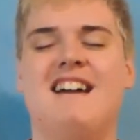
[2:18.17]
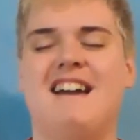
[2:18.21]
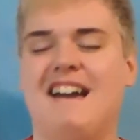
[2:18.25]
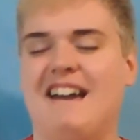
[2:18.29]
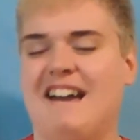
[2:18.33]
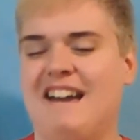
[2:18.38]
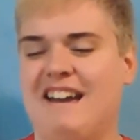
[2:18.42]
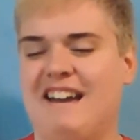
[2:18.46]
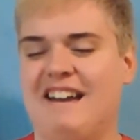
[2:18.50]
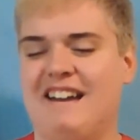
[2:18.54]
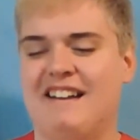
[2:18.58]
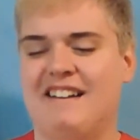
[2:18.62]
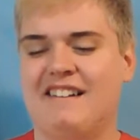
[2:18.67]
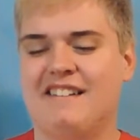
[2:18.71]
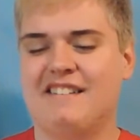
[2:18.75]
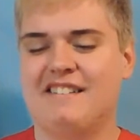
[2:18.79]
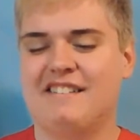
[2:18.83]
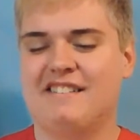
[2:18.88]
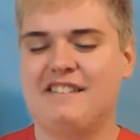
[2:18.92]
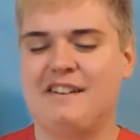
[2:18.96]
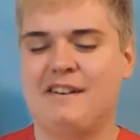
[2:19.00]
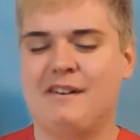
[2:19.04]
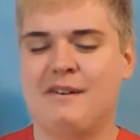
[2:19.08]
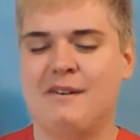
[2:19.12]
And
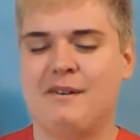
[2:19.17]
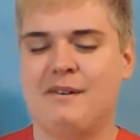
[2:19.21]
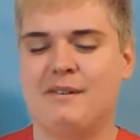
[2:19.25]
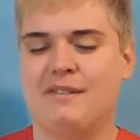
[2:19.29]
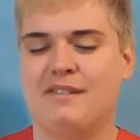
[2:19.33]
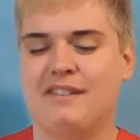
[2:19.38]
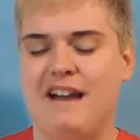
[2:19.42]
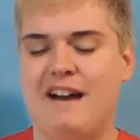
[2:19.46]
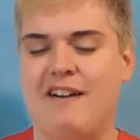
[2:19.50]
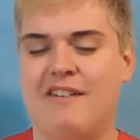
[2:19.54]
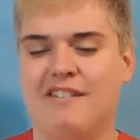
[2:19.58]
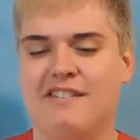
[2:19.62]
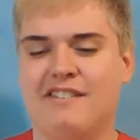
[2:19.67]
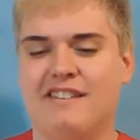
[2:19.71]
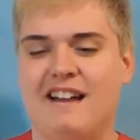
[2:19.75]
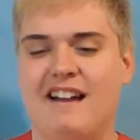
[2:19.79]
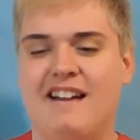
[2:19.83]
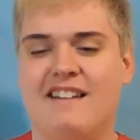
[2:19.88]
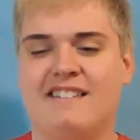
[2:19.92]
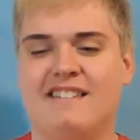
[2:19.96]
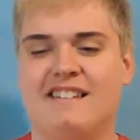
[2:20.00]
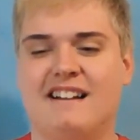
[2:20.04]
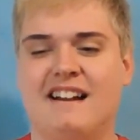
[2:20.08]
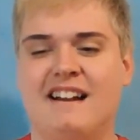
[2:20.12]
so that was
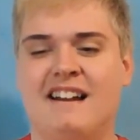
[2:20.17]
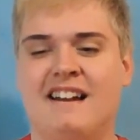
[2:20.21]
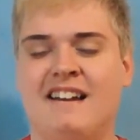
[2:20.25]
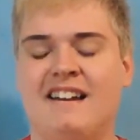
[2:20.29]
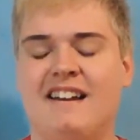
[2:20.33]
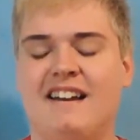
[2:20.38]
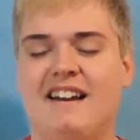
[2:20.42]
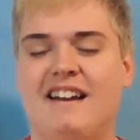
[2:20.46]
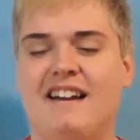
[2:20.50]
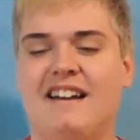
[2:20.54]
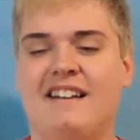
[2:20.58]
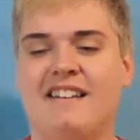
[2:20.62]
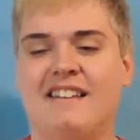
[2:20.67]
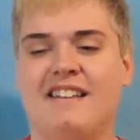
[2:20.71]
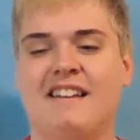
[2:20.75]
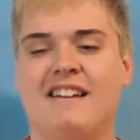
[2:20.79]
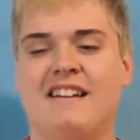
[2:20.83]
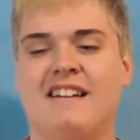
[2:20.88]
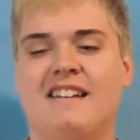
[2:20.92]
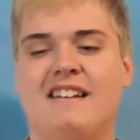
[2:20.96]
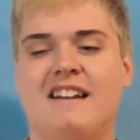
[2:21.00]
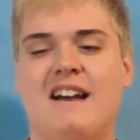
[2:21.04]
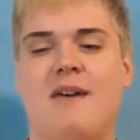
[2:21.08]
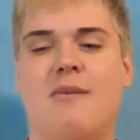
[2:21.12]
last night. And
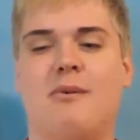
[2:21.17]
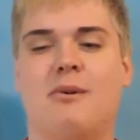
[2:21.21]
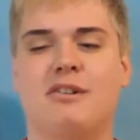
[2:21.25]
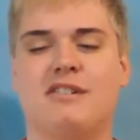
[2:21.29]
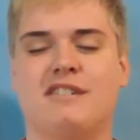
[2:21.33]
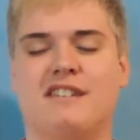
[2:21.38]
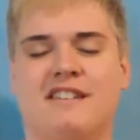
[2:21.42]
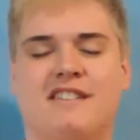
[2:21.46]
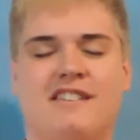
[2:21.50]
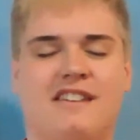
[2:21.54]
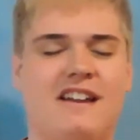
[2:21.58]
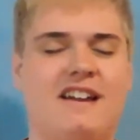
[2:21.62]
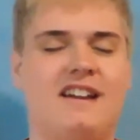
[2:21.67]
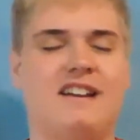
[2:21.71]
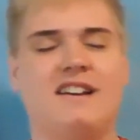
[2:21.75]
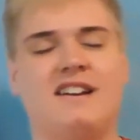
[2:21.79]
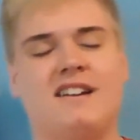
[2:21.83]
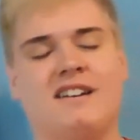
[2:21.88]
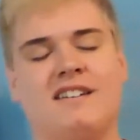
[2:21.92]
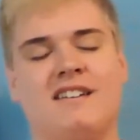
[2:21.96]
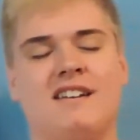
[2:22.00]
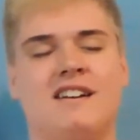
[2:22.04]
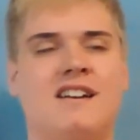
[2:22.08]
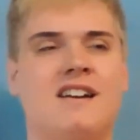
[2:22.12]
then now we'll just
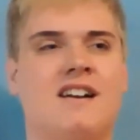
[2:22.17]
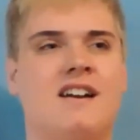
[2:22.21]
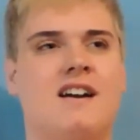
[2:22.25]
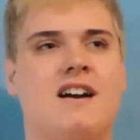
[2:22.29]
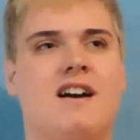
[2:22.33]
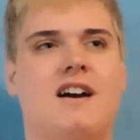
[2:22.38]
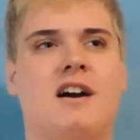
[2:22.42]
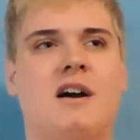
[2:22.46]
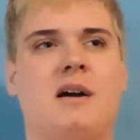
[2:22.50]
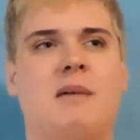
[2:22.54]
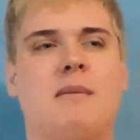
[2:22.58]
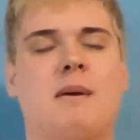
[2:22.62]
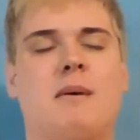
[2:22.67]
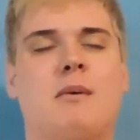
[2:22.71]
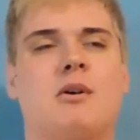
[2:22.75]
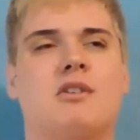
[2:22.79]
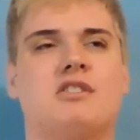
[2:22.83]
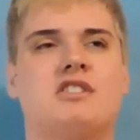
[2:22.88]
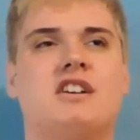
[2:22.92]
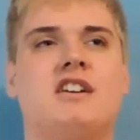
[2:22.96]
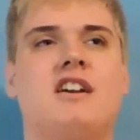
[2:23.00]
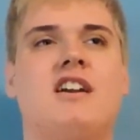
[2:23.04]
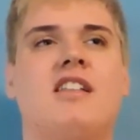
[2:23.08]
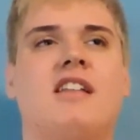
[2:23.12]
like, I
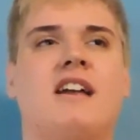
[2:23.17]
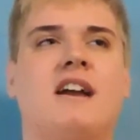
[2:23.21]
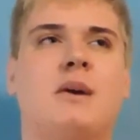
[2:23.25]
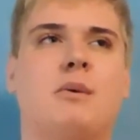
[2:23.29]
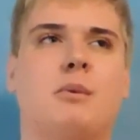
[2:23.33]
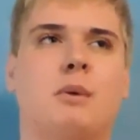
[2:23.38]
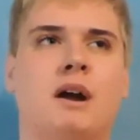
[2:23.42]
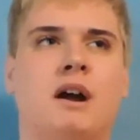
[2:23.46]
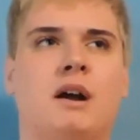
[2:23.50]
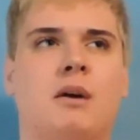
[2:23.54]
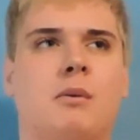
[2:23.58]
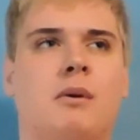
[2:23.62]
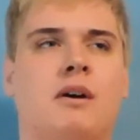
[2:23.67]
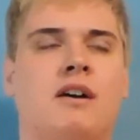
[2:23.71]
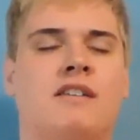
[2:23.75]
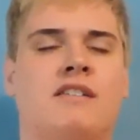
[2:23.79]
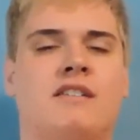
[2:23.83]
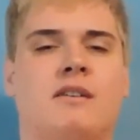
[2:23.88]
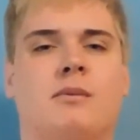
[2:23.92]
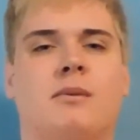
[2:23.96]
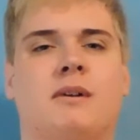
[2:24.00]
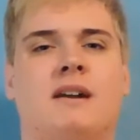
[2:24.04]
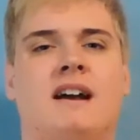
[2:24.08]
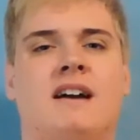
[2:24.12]
won't tell you like where it was
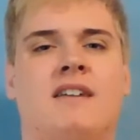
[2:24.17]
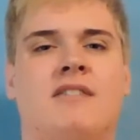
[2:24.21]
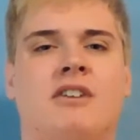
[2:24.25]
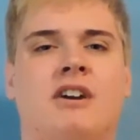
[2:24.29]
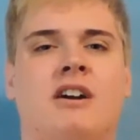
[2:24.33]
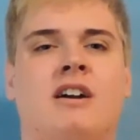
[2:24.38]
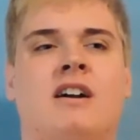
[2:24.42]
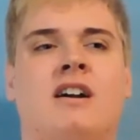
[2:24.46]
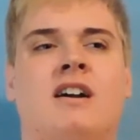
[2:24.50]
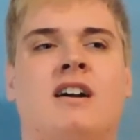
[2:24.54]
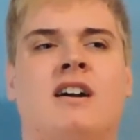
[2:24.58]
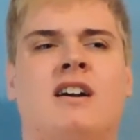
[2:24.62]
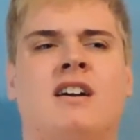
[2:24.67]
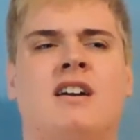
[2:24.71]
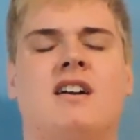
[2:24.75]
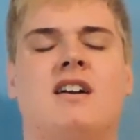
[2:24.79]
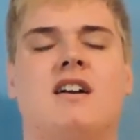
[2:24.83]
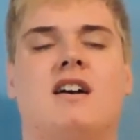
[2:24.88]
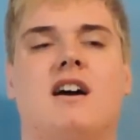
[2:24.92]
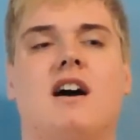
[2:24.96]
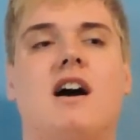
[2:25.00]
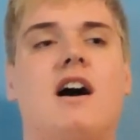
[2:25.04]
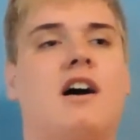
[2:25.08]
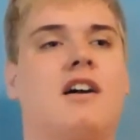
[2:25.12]
or whatever.
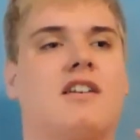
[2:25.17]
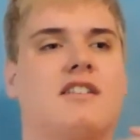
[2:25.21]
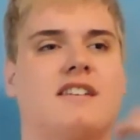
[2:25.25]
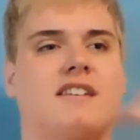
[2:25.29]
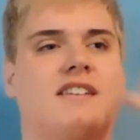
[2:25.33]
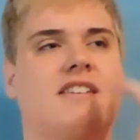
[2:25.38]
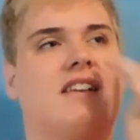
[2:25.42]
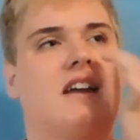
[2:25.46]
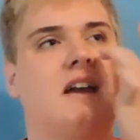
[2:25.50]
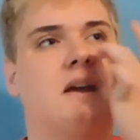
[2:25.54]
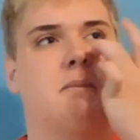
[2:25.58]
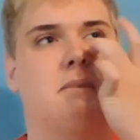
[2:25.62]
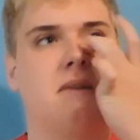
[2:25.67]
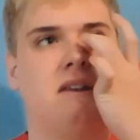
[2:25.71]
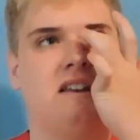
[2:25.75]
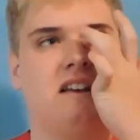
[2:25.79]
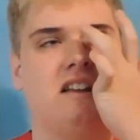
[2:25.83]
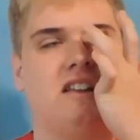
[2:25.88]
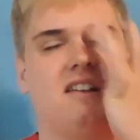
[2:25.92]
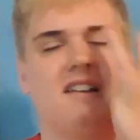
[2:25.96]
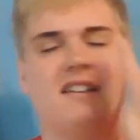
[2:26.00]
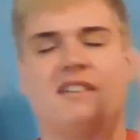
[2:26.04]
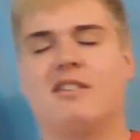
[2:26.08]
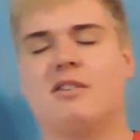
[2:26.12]
I'll just like be
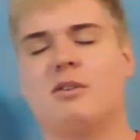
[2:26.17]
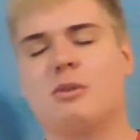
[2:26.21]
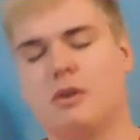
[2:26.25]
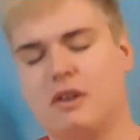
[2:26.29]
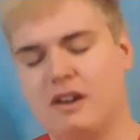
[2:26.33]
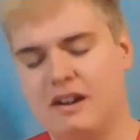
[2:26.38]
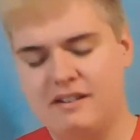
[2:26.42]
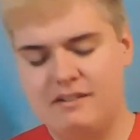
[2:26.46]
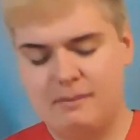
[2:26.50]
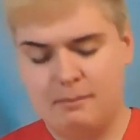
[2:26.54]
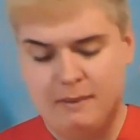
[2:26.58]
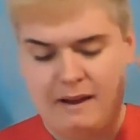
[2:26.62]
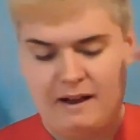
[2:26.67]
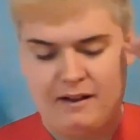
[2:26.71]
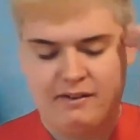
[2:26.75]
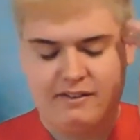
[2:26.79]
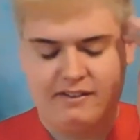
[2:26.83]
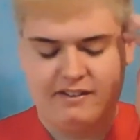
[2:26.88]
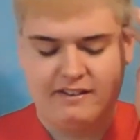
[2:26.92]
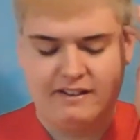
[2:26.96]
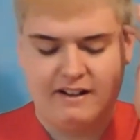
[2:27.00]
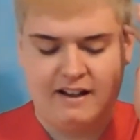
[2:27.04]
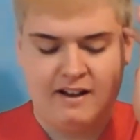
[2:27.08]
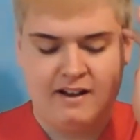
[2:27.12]
telling stories about
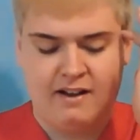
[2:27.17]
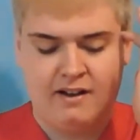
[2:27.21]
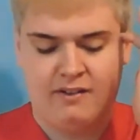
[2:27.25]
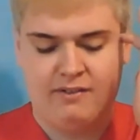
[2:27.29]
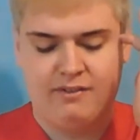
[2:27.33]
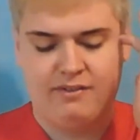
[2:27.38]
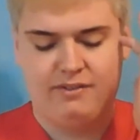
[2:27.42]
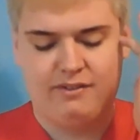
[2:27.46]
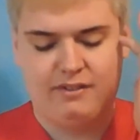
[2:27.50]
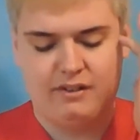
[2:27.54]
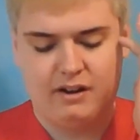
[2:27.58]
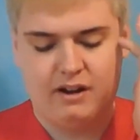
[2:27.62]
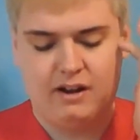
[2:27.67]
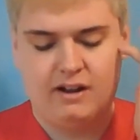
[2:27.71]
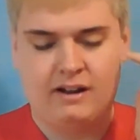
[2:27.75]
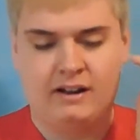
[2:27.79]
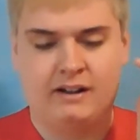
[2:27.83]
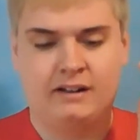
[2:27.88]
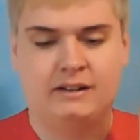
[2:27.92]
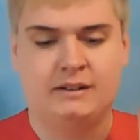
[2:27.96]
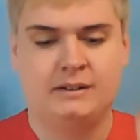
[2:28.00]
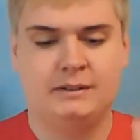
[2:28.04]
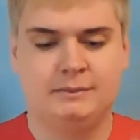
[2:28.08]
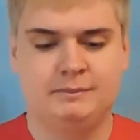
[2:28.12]
stuff.
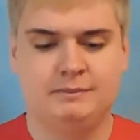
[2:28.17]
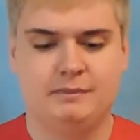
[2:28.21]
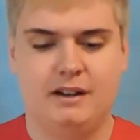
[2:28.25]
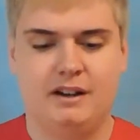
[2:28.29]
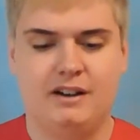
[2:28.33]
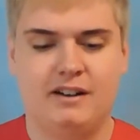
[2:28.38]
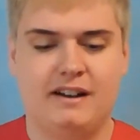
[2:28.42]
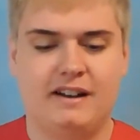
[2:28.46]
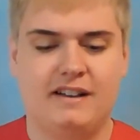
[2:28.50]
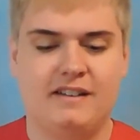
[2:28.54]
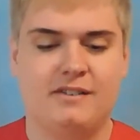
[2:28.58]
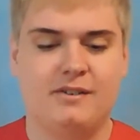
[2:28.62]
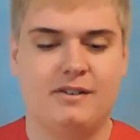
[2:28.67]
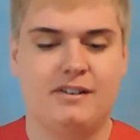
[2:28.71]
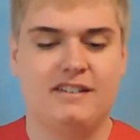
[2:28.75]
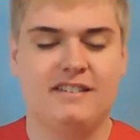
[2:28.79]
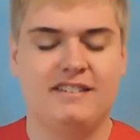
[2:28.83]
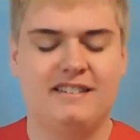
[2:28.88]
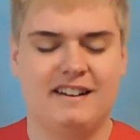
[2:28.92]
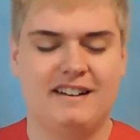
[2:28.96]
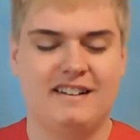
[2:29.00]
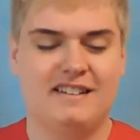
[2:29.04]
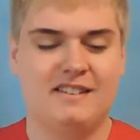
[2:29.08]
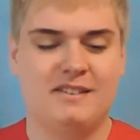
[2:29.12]
Okay, so our
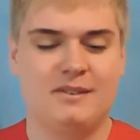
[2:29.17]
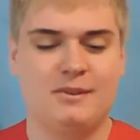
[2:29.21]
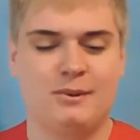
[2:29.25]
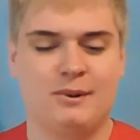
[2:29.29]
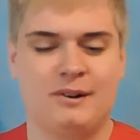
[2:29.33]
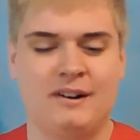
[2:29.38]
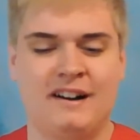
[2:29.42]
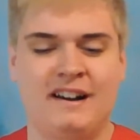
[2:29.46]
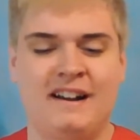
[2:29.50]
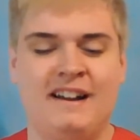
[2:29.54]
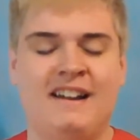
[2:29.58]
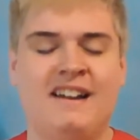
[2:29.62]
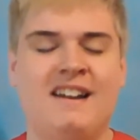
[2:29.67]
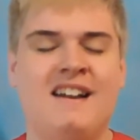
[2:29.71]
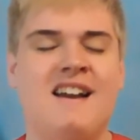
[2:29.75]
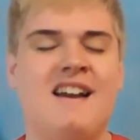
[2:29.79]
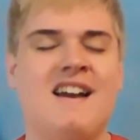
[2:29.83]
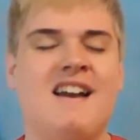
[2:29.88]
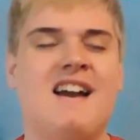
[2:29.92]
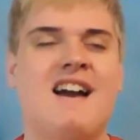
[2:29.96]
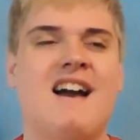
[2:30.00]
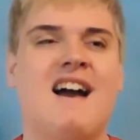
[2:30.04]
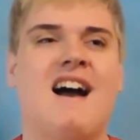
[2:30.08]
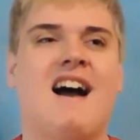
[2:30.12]
second story,
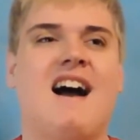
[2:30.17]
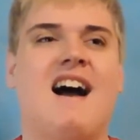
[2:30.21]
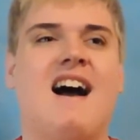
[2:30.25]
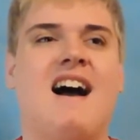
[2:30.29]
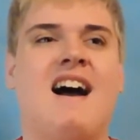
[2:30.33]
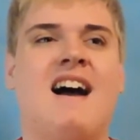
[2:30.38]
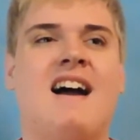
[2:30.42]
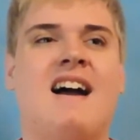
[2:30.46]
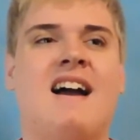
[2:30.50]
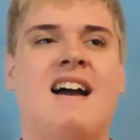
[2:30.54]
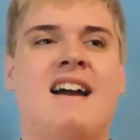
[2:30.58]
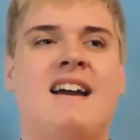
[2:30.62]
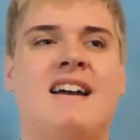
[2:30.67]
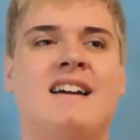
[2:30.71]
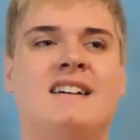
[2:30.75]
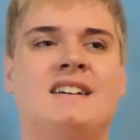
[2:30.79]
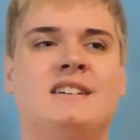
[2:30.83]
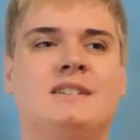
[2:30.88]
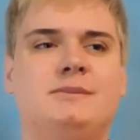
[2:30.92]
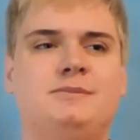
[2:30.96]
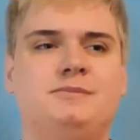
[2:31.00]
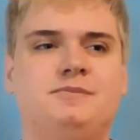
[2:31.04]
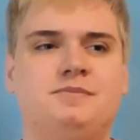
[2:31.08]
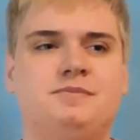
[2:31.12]
I